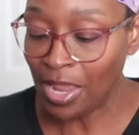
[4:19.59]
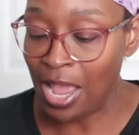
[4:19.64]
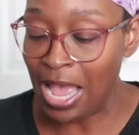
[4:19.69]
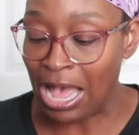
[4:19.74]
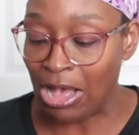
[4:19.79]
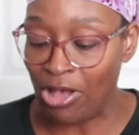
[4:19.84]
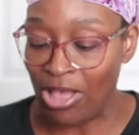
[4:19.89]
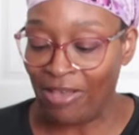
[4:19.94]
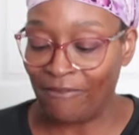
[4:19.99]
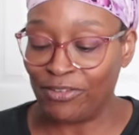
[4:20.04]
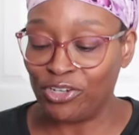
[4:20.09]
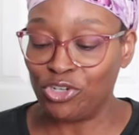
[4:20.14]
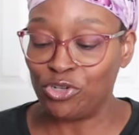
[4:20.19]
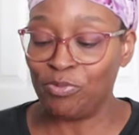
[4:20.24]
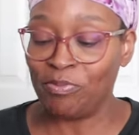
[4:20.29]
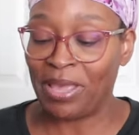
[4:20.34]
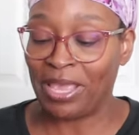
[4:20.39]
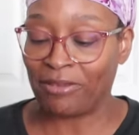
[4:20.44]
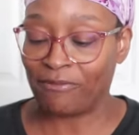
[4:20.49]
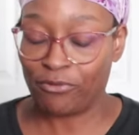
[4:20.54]
I'll have a
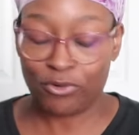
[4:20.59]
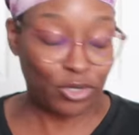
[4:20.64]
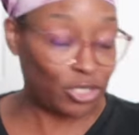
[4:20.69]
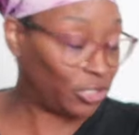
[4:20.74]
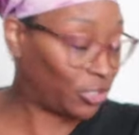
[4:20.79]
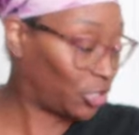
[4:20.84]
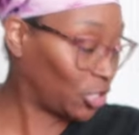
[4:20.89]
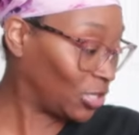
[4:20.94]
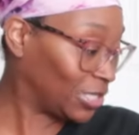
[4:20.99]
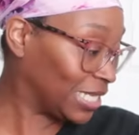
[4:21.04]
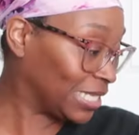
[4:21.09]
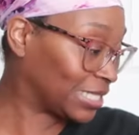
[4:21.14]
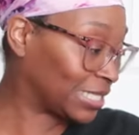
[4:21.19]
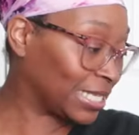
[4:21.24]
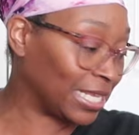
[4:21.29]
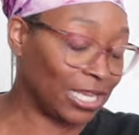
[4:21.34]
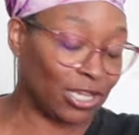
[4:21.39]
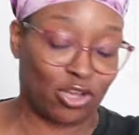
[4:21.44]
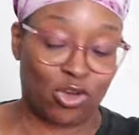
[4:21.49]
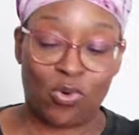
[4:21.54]
new make for you. So
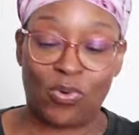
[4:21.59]
let's get